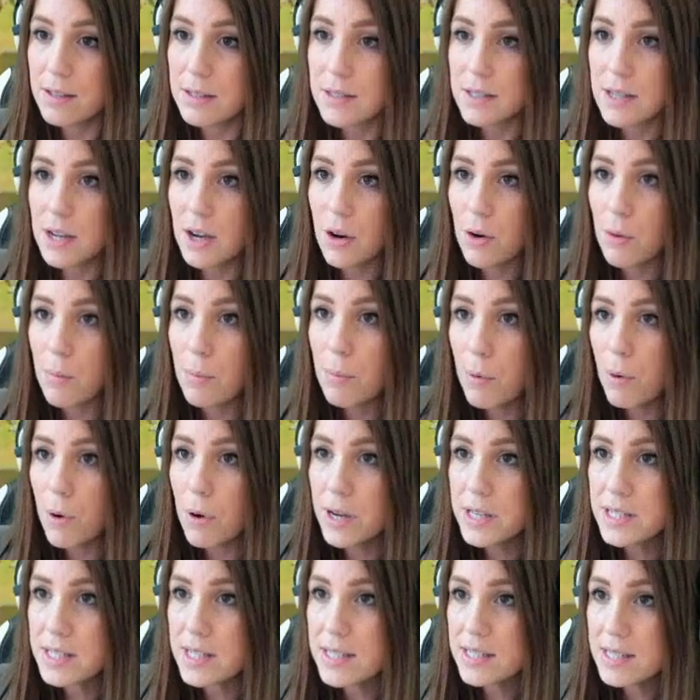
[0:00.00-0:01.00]
So
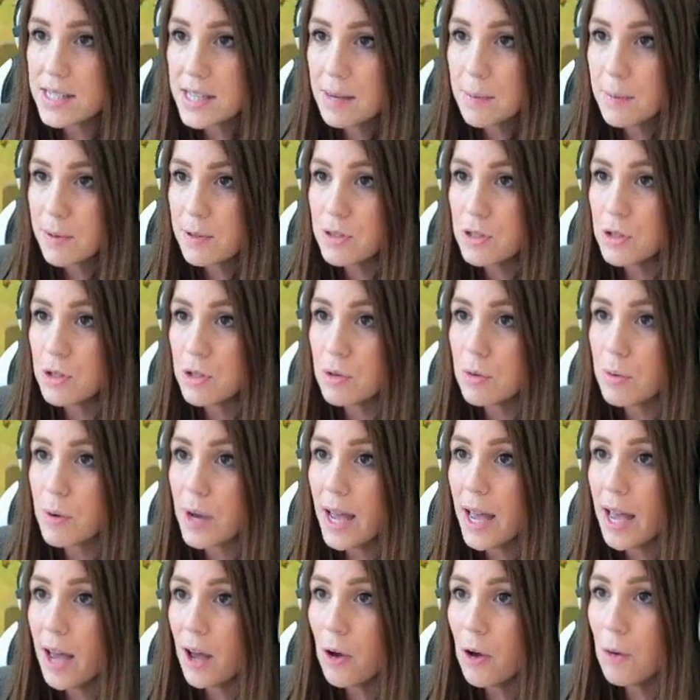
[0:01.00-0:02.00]
poison is able to
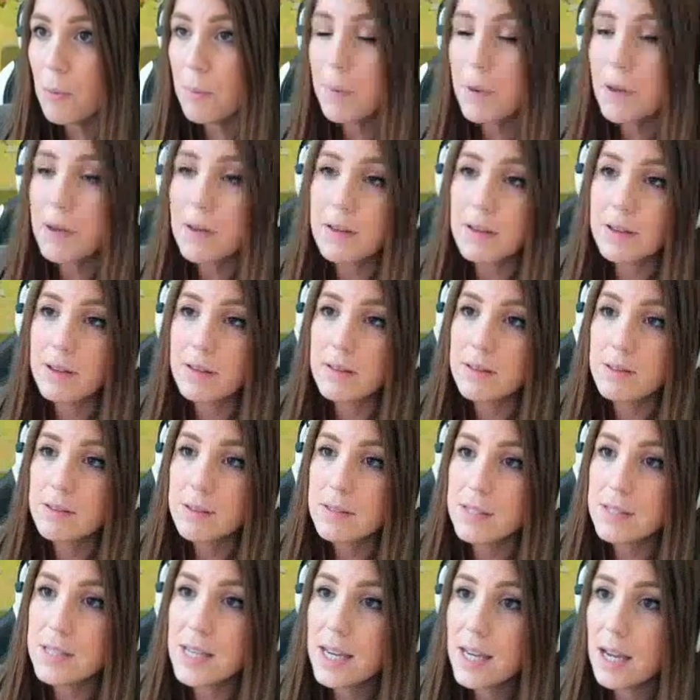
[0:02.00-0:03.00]
help
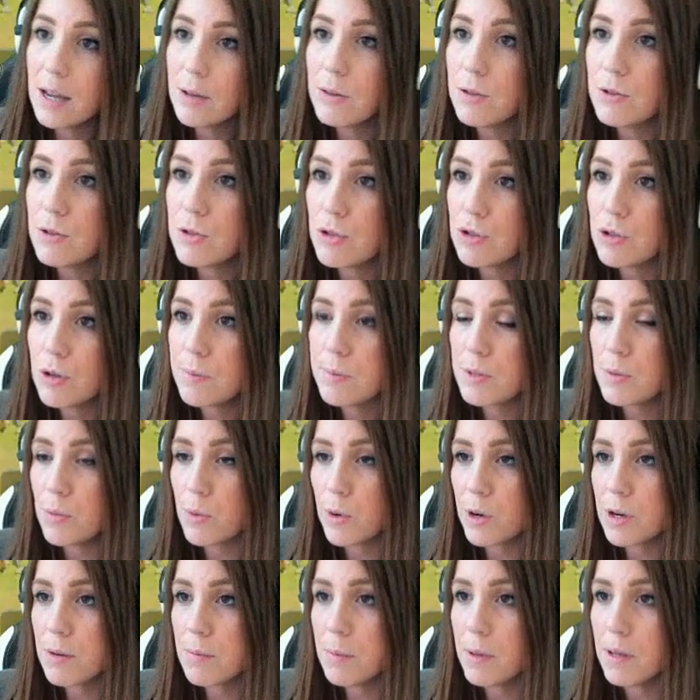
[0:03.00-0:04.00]
take out those troops,
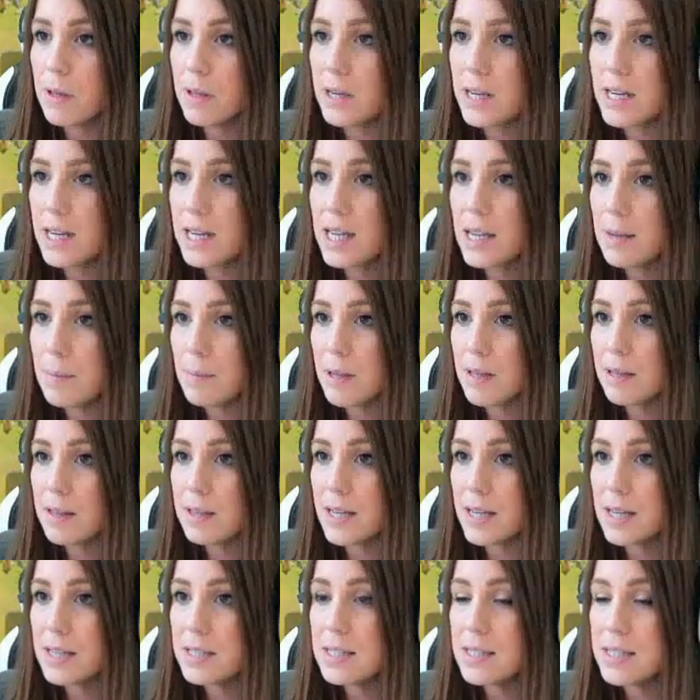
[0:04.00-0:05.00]
Warden ability, keeping
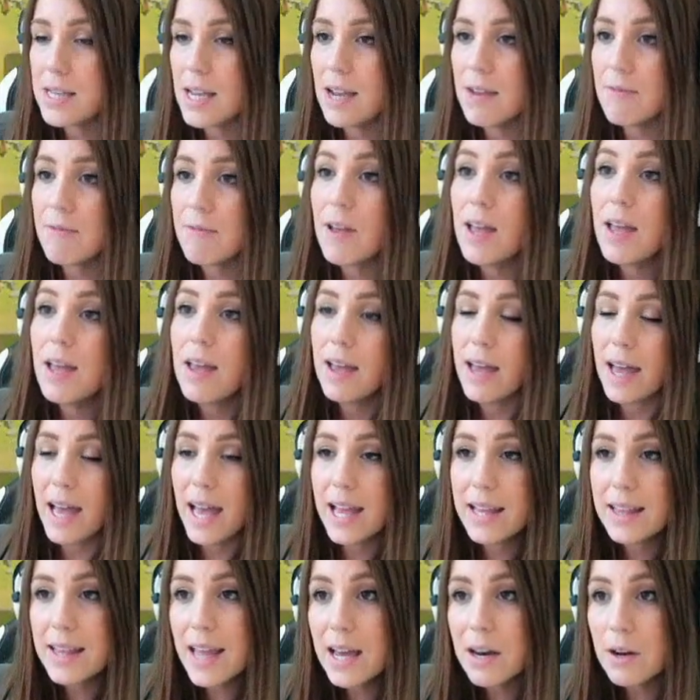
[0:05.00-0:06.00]
things safe,
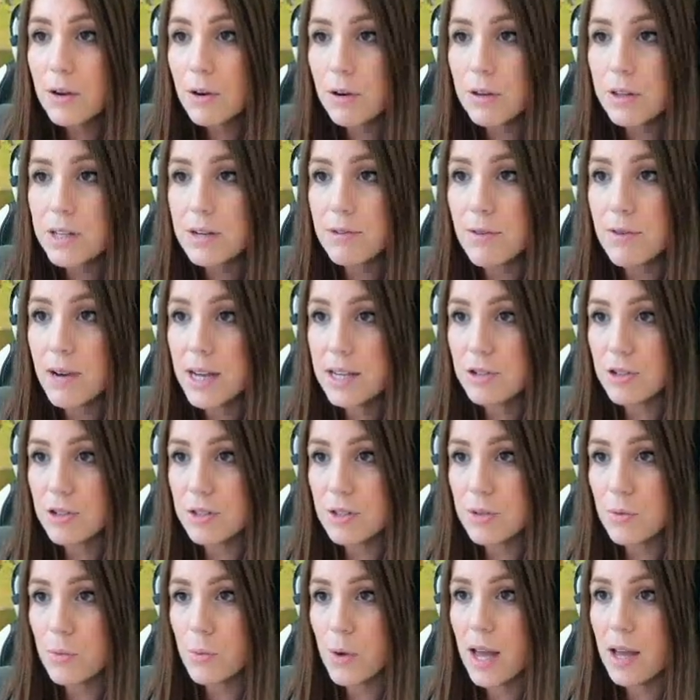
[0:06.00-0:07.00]
and that early rage
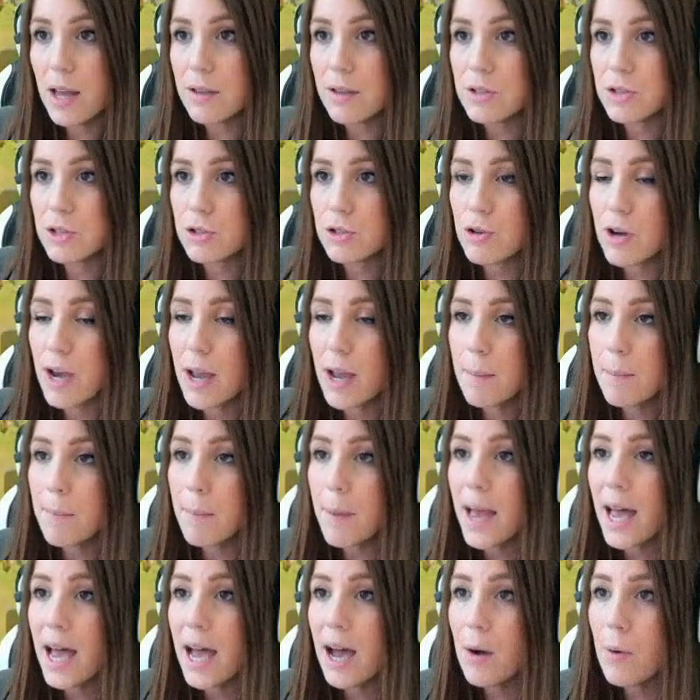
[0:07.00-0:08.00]
as well to try and
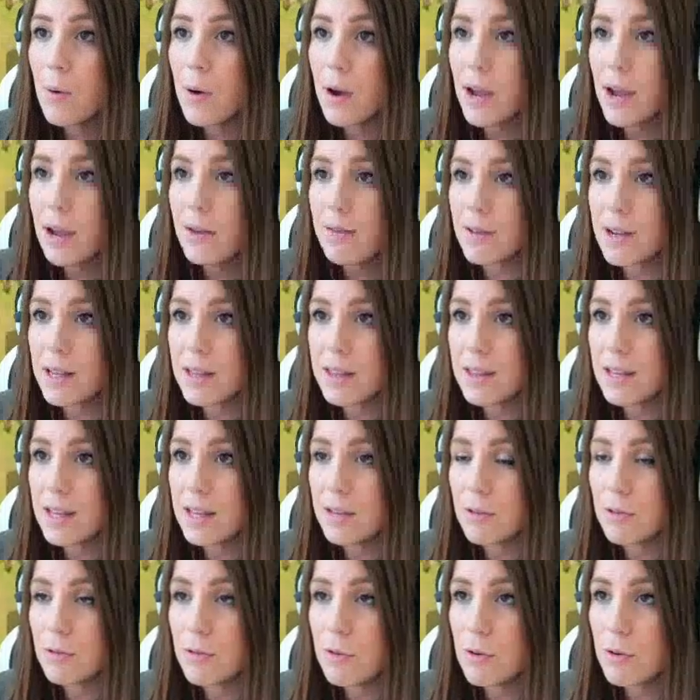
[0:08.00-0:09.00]
power
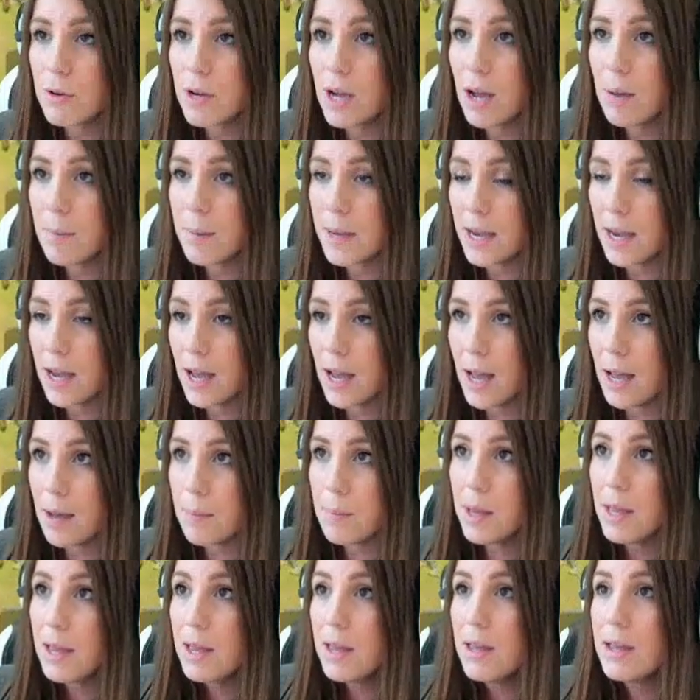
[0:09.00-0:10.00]
everything through coming
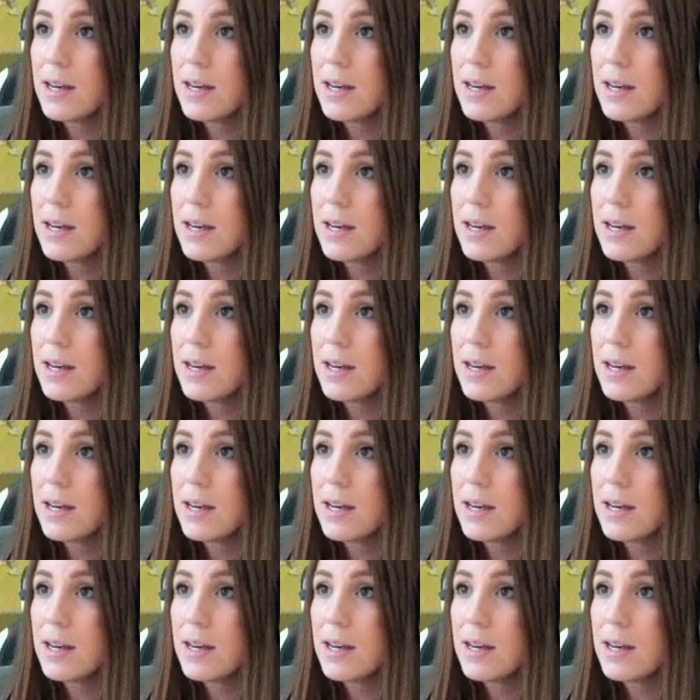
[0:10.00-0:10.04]
up.